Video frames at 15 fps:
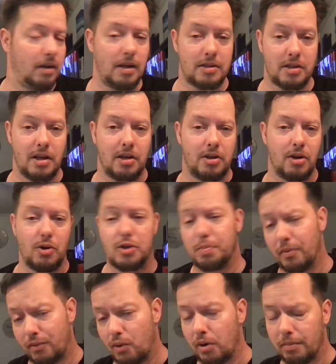as a head coach
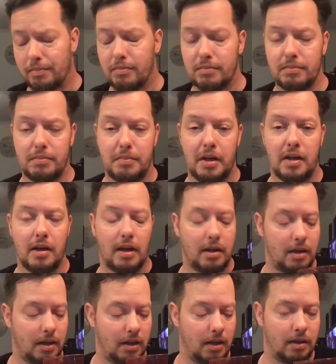before being
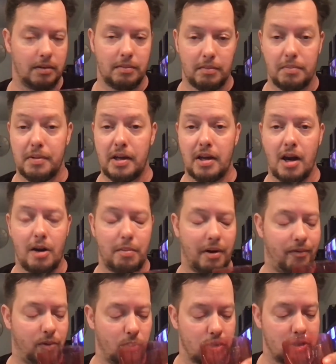hired
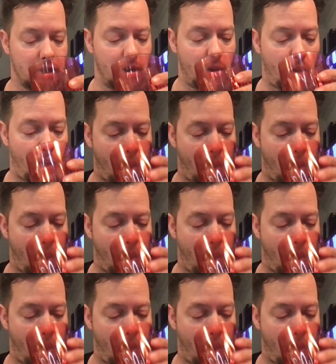by Florida State.